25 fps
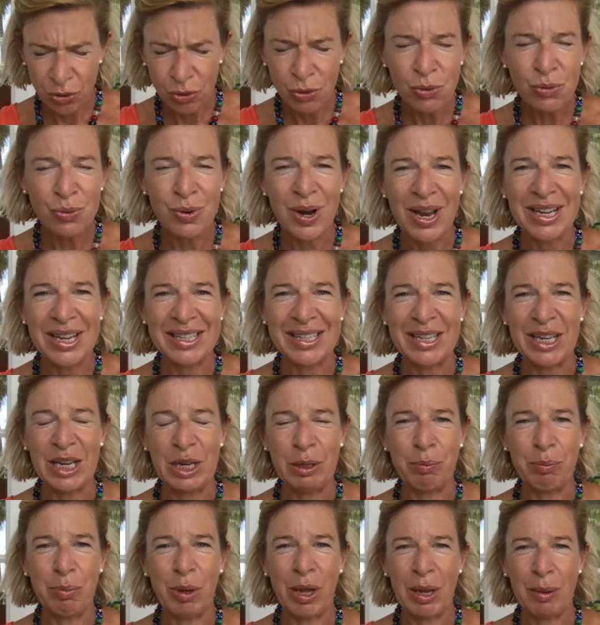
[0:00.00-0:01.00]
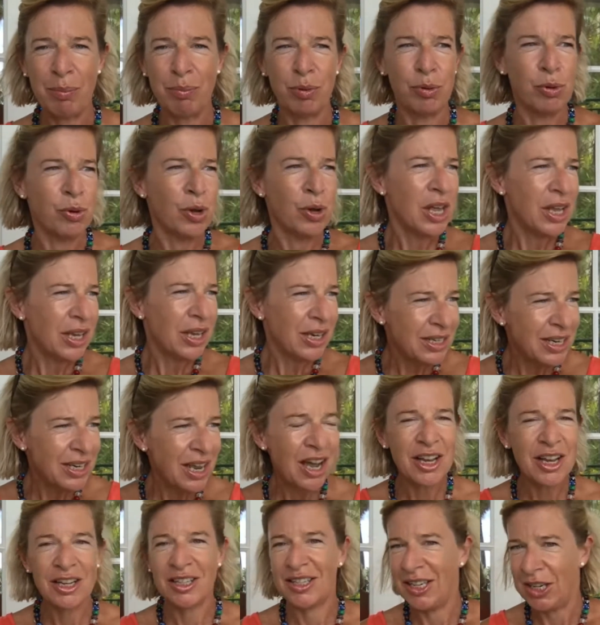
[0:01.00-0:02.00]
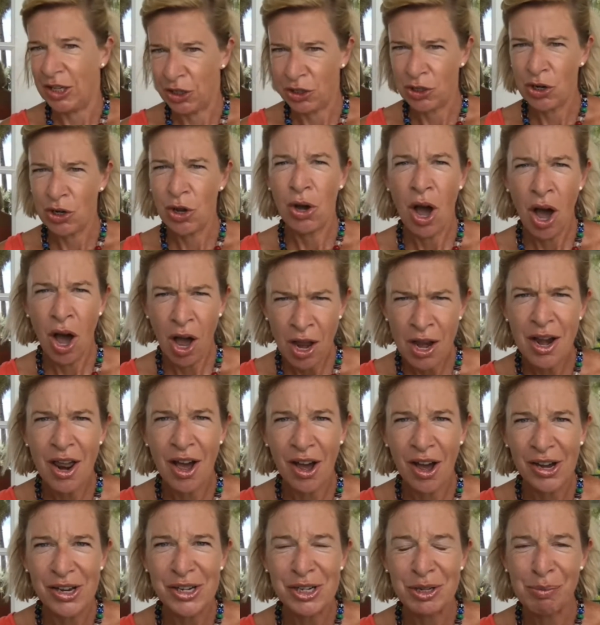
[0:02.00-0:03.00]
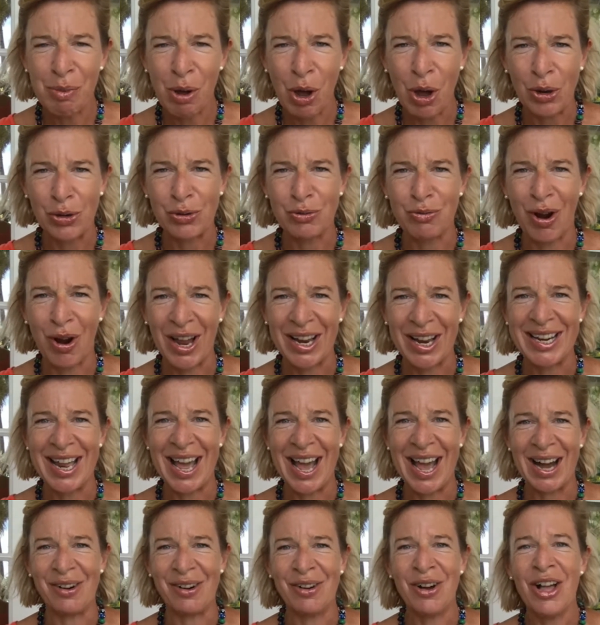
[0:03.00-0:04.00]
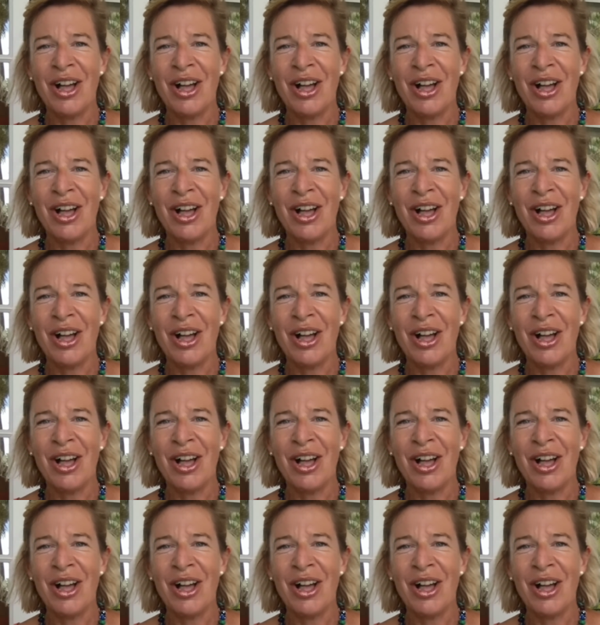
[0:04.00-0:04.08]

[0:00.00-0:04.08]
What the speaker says: always need people. Nurses are in high demand right now.